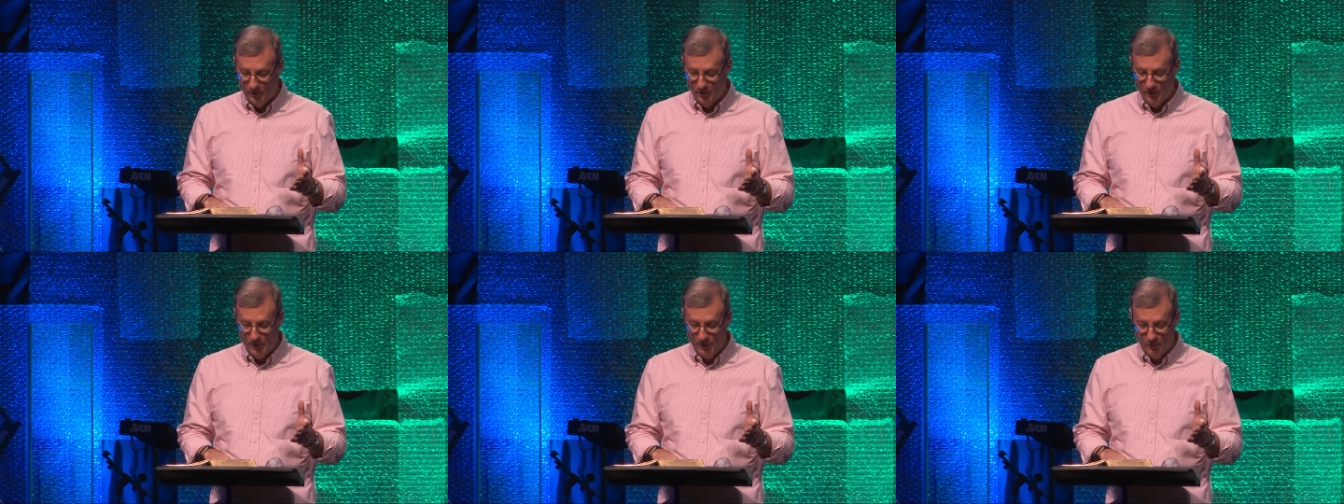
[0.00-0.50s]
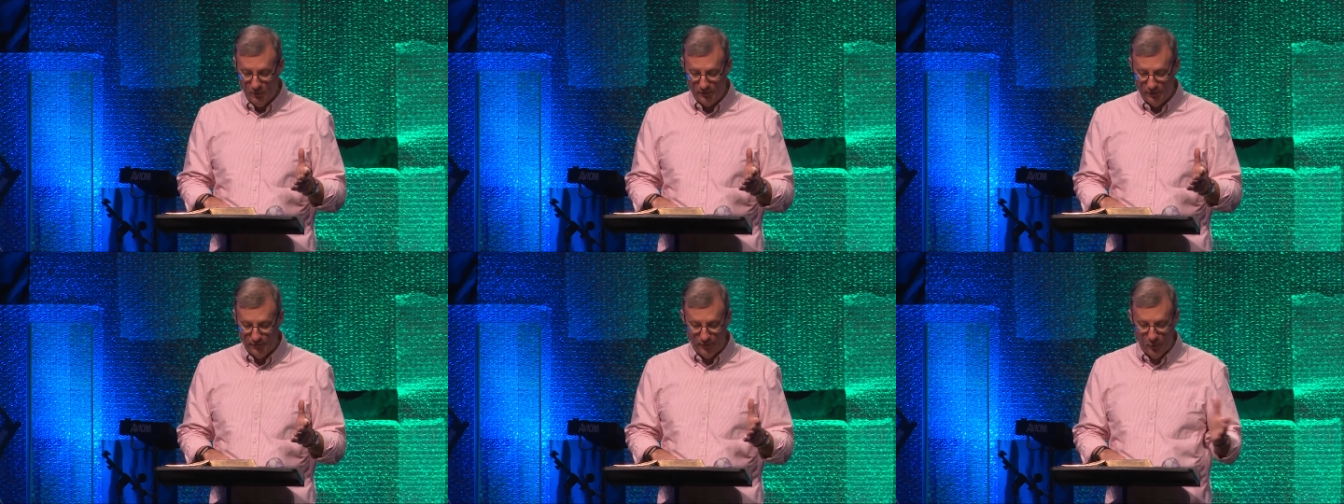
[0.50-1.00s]
uh,
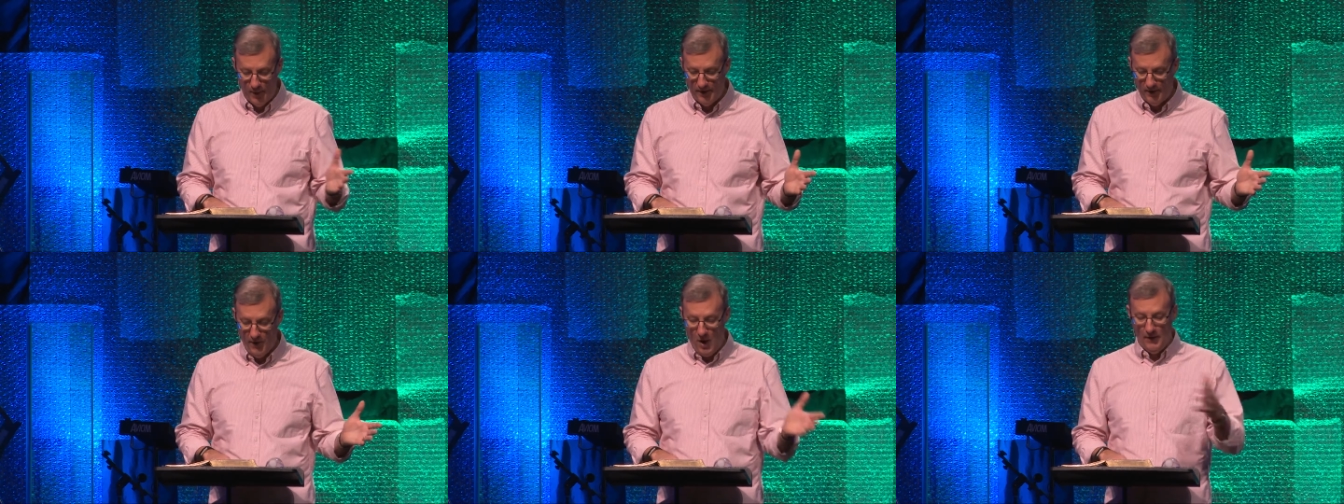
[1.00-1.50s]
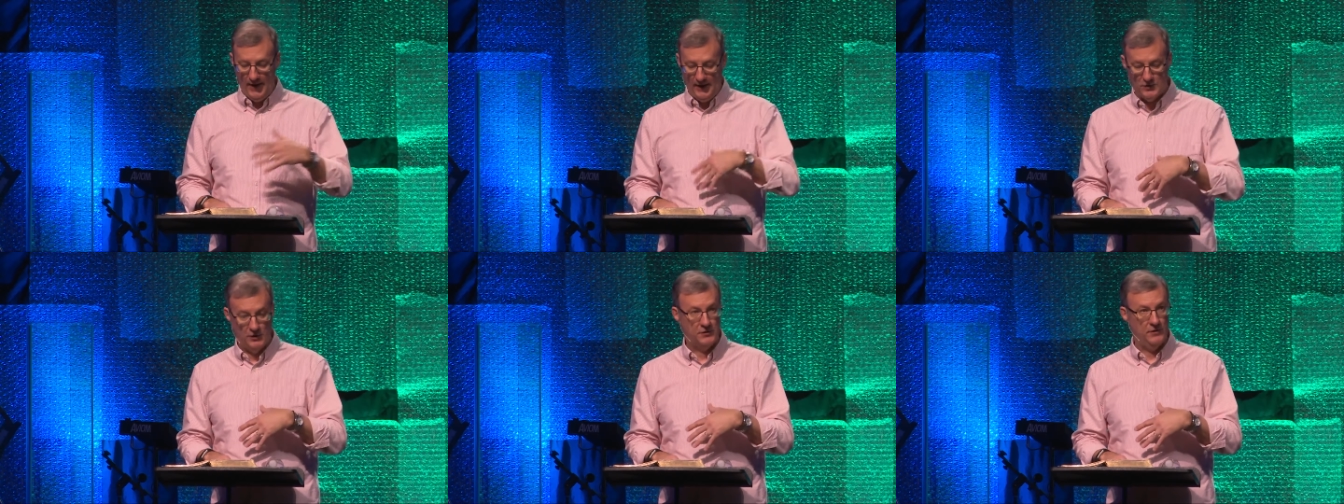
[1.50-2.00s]
with, for women of all
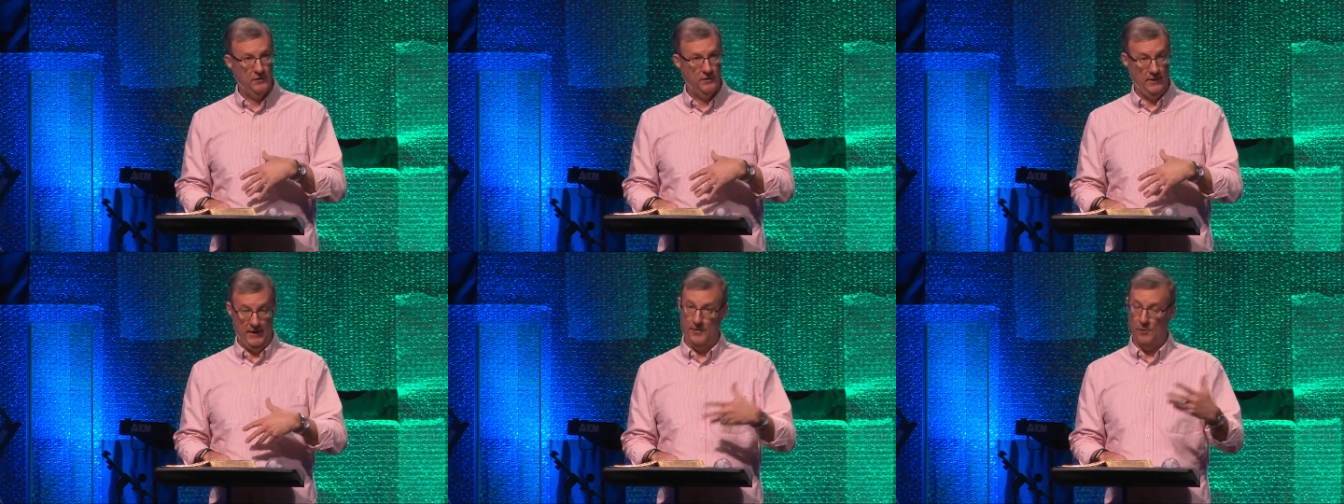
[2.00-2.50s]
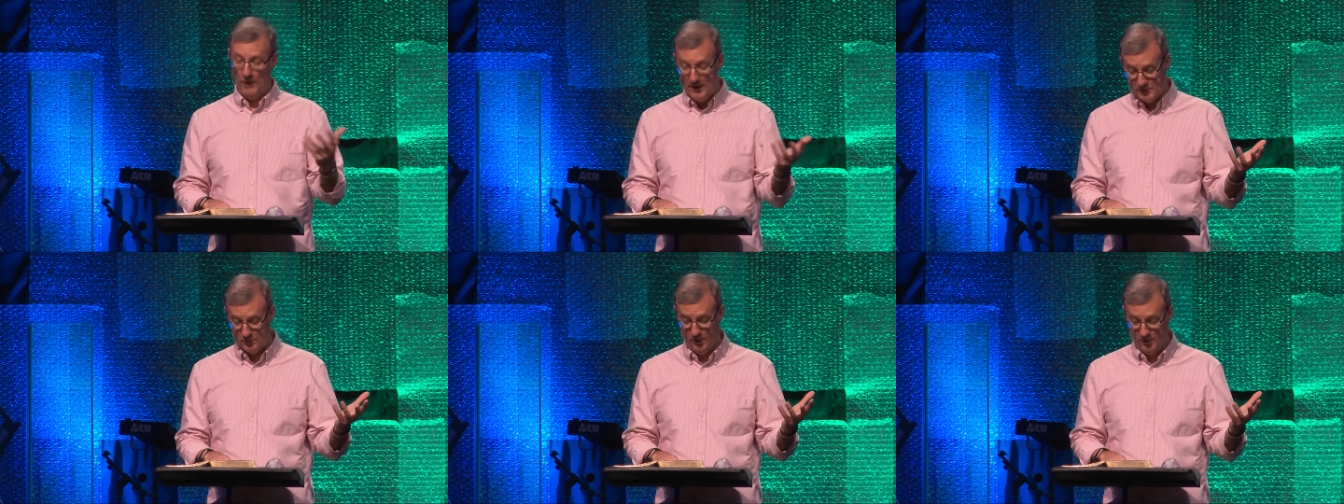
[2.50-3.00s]
ages in the
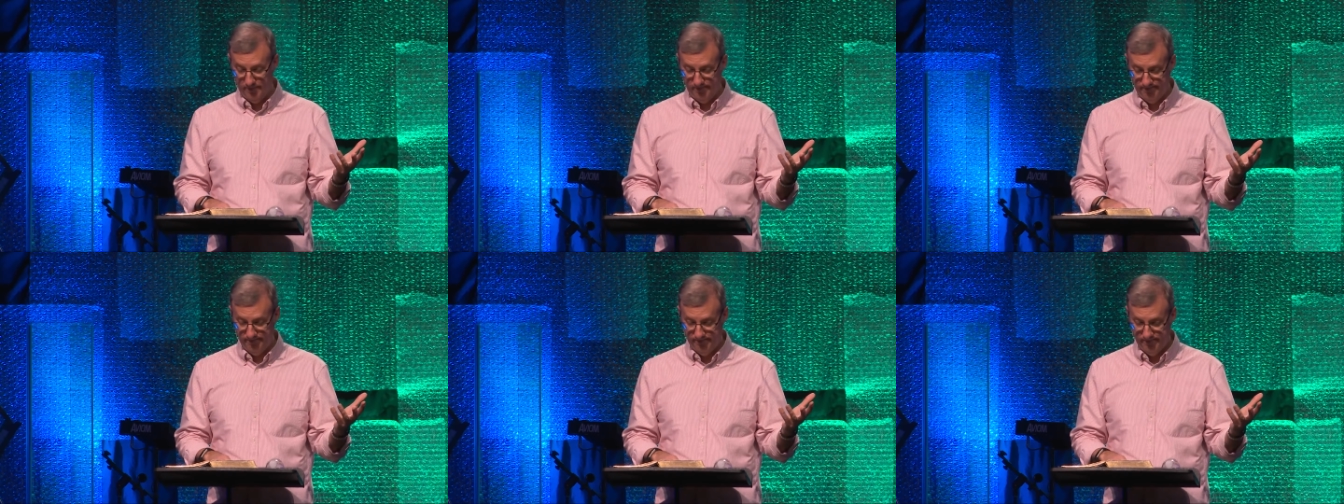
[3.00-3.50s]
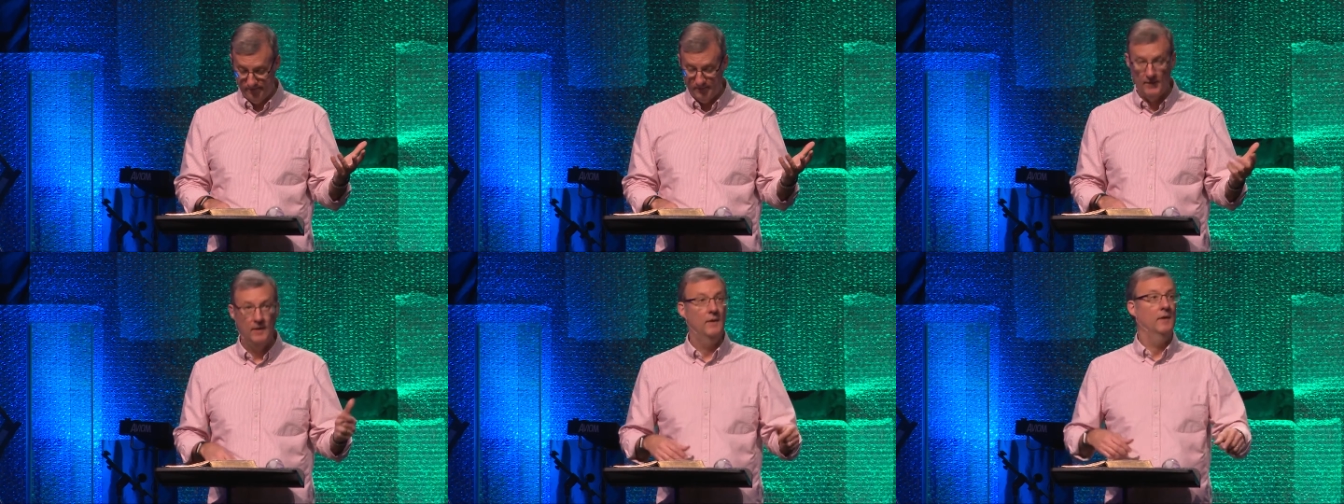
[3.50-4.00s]
restroom.
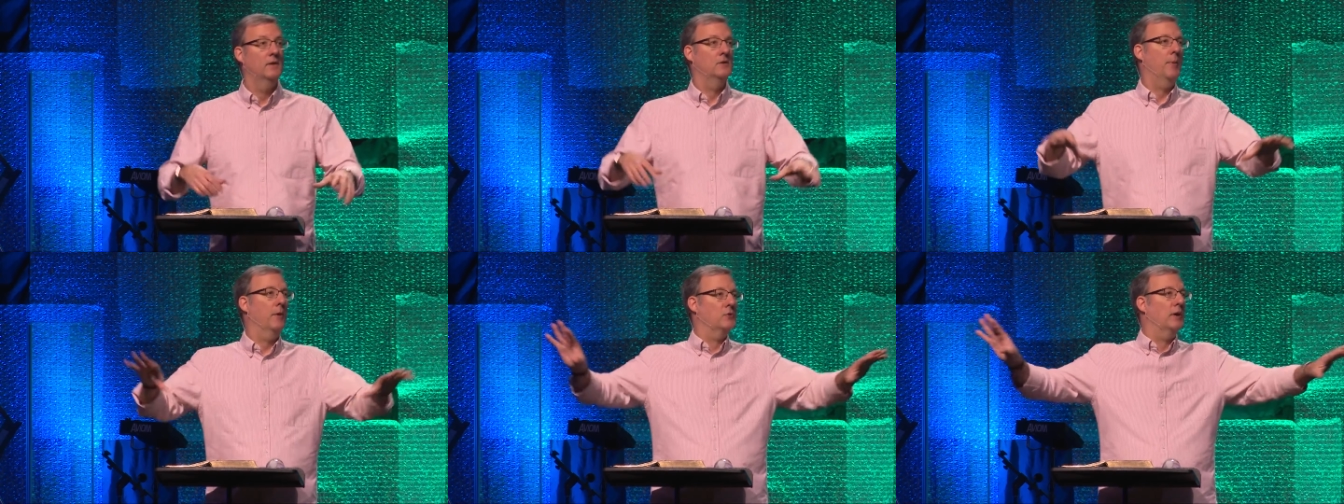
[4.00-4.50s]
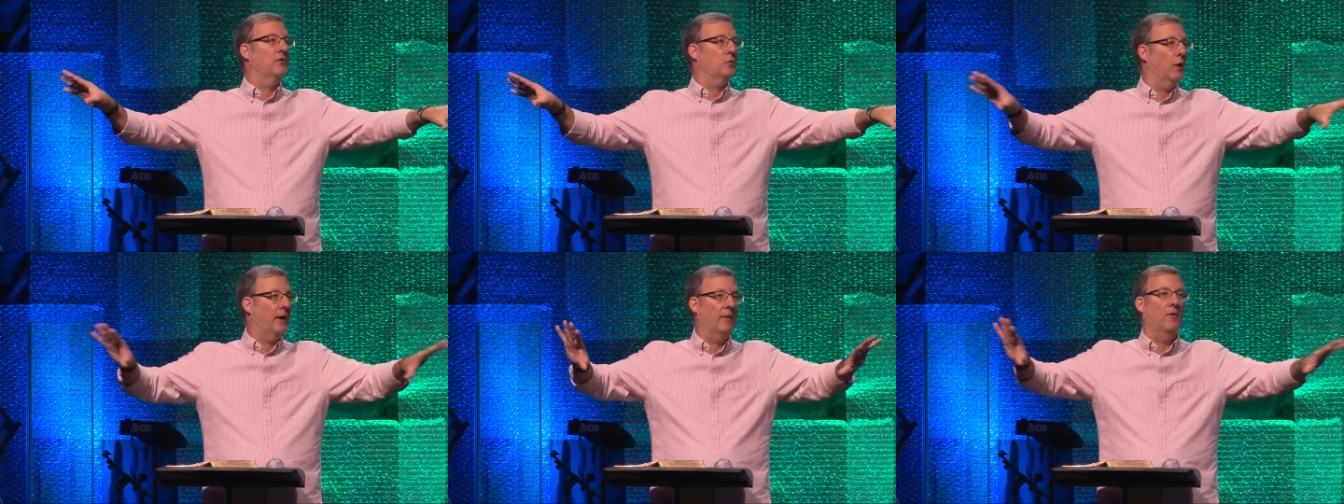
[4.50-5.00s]
Spiritual gifts
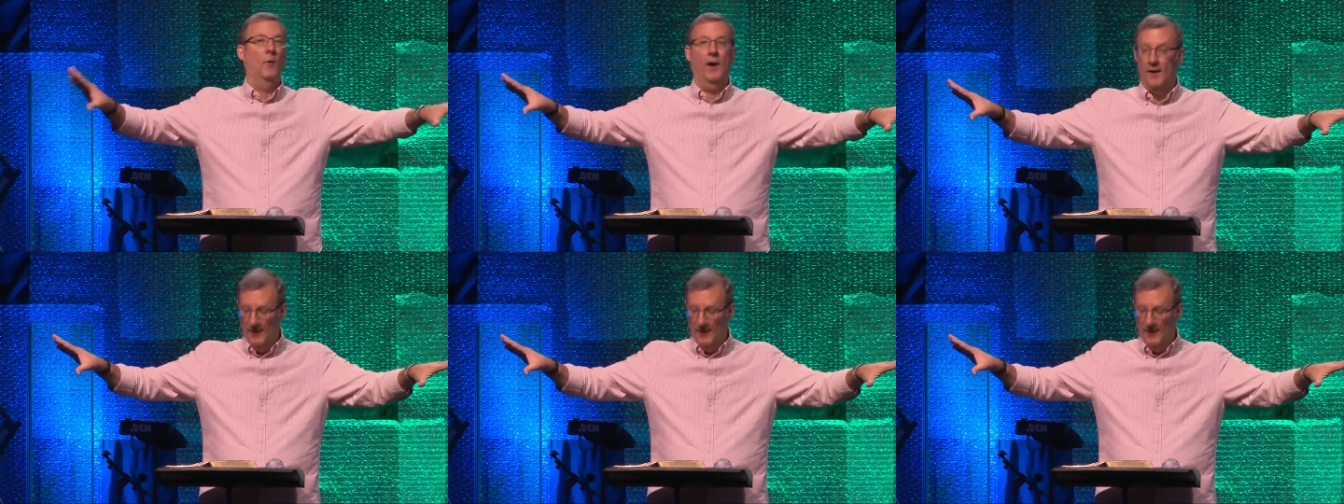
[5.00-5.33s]
work everywhere.